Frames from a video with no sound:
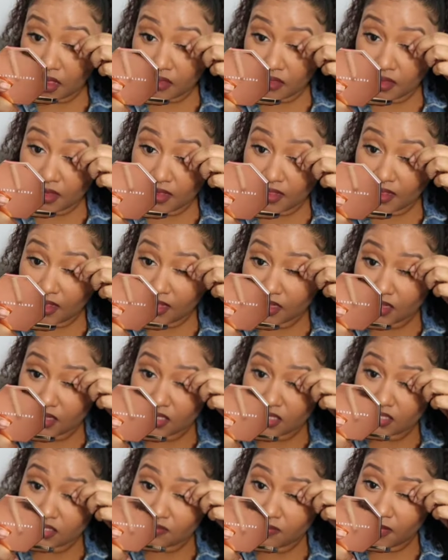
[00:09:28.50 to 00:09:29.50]
and then like
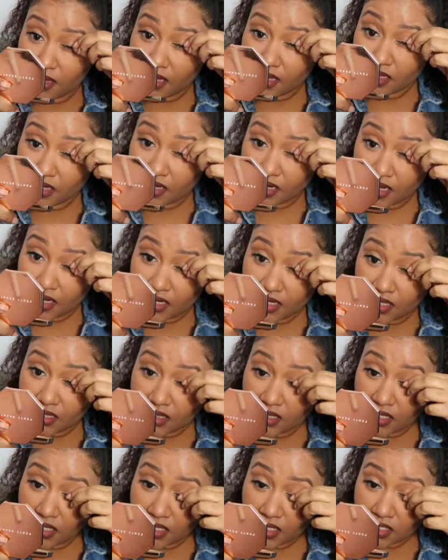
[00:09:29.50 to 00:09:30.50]
this
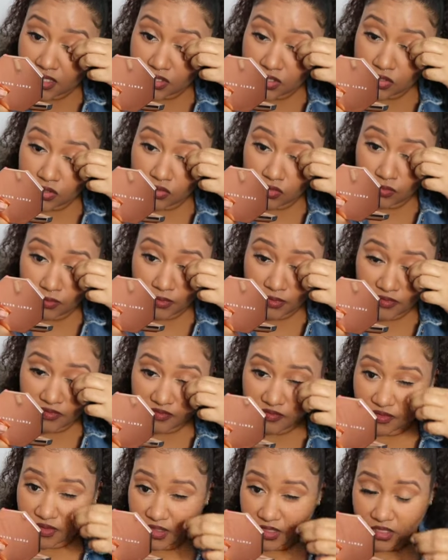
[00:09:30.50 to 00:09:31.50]
magnetic thing is super
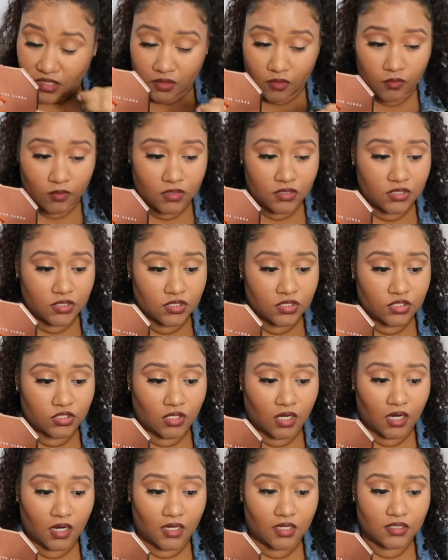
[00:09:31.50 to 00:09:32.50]
flaky once it
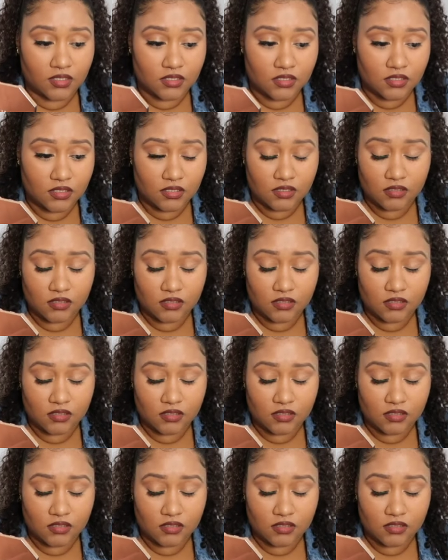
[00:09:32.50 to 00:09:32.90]
dries